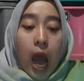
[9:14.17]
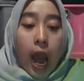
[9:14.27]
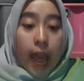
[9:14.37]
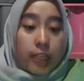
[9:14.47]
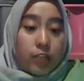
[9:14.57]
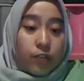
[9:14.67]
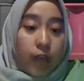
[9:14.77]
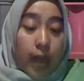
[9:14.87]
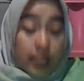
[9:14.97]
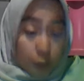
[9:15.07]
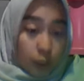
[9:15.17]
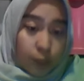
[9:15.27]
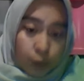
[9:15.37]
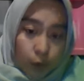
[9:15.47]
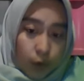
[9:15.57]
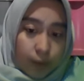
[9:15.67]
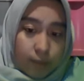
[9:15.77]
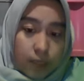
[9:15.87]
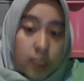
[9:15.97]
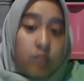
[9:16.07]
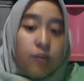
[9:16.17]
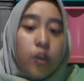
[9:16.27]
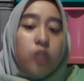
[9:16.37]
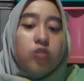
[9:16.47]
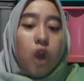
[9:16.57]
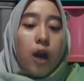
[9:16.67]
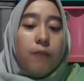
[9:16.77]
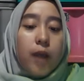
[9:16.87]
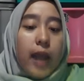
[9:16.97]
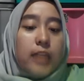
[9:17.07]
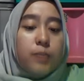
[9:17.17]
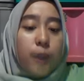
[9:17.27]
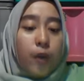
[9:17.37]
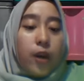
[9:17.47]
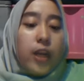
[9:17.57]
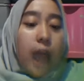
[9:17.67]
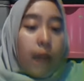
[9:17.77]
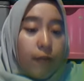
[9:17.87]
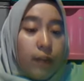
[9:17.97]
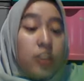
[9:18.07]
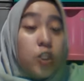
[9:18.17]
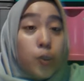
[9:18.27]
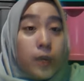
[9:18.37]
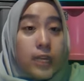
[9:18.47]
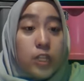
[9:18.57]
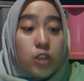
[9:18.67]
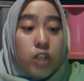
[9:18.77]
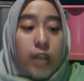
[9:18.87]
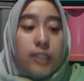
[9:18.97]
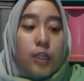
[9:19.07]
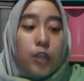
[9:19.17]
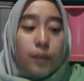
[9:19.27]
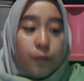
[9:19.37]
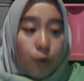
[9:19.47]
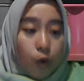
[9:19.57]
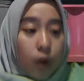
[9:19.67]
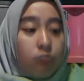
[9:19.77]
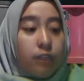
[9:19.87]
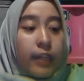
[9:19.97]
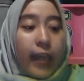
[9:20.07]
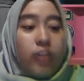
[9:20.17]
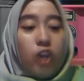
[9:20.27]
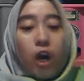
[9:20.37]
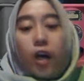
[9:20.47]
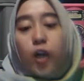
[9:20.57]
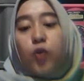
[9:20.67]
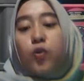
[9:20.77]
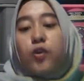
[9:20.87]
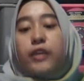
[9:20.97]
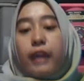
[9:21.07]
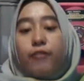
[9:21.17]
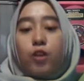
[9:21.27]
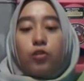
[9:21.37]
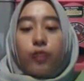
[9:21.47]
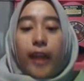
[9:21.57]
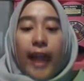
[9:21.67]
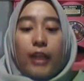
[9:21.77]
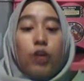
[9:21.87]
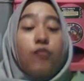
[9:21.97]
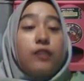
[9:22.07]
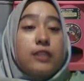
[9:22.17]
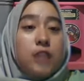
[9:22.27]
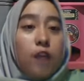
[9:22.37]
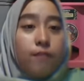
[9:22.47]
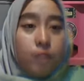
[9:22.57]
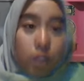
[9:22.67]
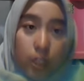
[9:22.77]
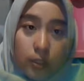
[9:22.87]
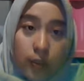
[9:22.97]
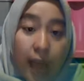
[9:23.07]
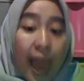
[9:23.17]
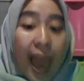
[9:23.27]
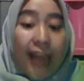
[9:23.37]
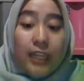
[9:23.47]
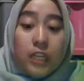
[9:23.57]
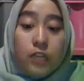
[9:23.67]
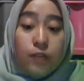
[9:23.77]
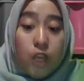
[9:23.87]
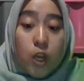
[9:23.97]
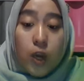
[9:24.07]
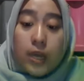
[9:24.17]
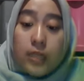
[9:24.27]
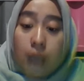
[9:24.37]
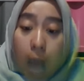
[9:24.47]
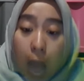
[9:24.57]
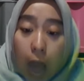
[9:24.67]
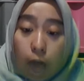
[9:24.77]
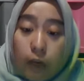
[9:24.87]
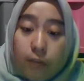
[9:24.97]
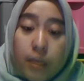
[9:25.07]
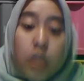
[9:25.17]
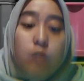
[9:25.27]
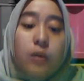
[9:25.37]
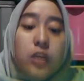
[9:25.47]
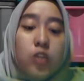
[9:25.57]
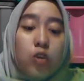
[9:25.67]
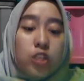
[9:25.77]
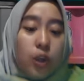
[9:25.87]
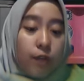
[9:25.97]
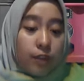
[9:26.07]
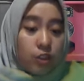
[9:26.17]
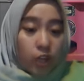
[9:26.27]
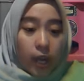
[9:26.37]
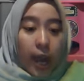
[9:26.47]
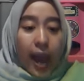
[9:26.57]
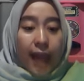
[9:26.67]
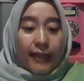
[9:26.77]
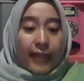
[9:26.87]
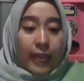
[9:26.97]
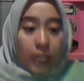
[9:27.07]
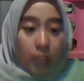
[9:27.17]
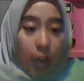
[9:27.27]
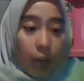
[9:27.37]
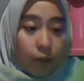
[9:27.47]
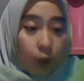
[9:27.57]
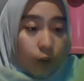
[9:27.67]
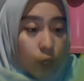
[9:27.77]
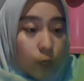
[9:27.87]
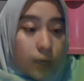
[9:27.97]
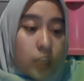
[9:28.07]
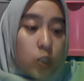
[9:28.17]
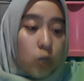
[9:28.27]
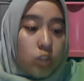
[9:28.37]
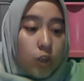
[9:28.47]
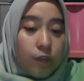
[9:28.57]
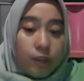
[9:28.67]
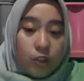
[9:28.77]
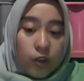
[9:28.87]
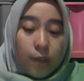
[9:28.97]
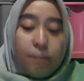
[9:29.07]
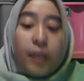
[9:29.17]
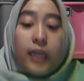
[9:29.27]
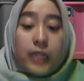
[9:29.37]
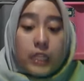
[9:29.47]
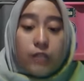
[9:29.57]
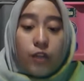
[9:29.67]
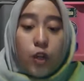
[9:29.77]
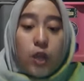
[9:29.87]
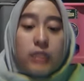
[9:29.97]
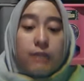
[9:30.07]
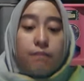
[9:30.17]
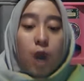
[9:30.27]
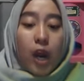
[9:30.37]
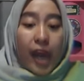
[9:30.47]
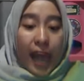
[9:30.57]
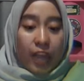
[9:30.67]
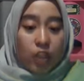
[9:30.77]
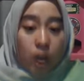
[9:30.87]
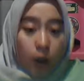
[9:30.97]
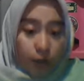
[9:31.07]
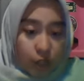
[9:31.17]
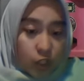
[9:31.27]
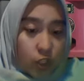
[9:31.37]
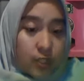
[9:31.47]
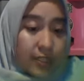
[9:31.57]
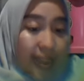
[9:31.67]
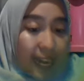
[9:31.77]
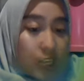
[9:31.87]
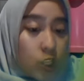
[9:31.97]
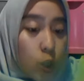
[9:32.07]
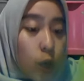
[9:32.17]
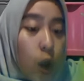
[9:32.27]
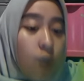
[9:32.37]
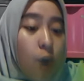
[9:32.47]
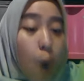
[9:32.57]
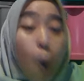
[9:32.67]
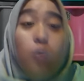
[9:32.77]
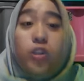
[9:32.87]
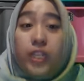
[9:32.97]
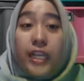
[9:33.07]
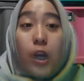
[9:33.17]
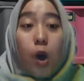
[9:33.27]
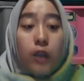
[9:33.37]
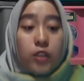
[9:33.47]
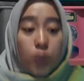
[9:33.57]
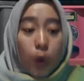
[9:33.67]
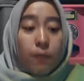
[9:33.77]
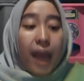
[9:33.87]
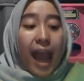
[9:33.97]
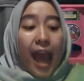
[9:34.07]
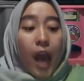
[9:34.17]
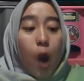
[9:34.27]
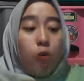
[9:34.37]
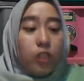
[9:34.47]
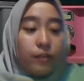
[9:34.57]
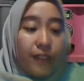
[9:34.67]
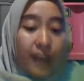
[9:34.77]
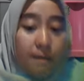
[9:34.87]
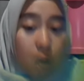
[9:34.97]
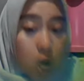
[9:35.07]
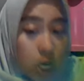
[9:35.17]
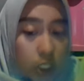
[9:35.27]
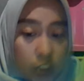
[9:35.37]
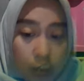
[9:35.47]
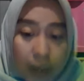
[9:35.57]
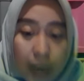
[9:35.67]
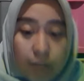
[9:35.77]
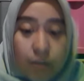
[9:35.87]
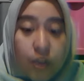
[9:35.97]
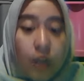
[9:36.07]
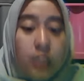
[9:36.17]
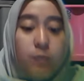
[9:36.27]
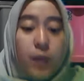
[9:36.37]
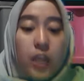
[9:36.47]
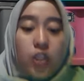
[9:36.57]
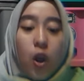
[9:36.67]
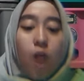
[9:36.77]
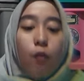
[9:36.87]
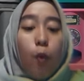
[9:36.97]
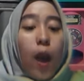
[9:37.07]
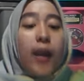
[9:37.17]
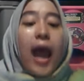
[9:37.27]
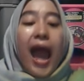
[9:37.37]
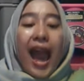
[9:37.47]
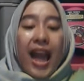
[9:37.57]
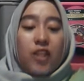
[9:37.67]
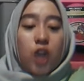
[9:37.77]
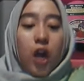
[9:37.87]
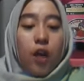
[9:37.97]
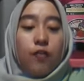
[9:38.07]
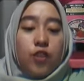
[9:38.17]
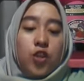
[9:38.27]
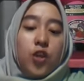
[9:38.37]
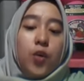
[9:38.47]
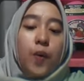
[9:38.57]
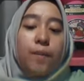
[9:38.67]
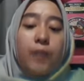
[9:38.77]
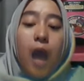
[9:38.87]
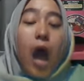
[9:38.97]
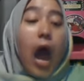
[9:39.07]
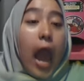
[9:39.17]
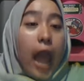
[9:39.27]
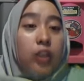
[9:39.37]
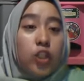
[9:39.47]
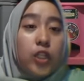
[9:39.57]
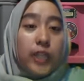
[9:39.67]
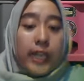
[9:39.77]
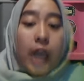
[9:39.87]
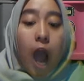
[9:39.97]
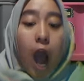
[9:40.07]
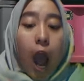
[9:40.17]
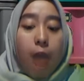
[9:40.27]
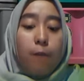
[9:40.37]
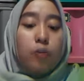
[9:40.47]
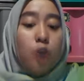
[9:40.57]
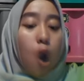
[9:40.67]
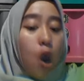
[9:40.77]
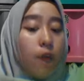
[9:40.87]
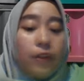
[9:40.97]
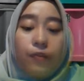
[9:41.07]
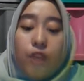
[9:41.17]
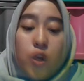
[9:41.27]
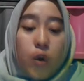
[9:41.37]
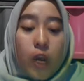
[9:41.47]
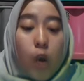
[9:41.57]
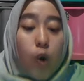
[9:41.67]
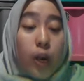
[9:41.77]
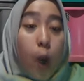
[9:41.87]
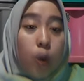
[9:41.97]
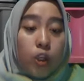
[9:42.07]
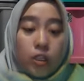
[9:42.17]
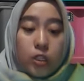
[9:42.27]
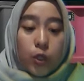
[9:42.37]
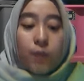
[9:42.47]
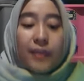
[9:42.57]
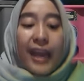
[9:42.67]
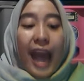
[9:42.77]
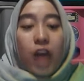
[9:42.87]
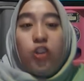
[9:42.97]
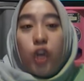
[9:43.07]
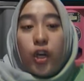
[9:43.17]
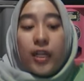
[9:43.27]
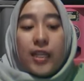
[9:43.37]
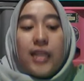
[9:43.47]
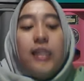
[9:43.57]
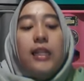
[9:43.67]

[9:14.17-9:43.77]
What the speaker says: executive program. This video talk about experience the advanced human resource executive program with HR guru Dave Ulrich at University of Michigan. And the last video is I want to be human resource officer, a day in the life of human resource officer. This video is about a HR officer sharing a story of how she got the job and how she felt about her job and a brief explanation of what HR officer do. Actually, I post all of the video recording on YouTube, then I share the link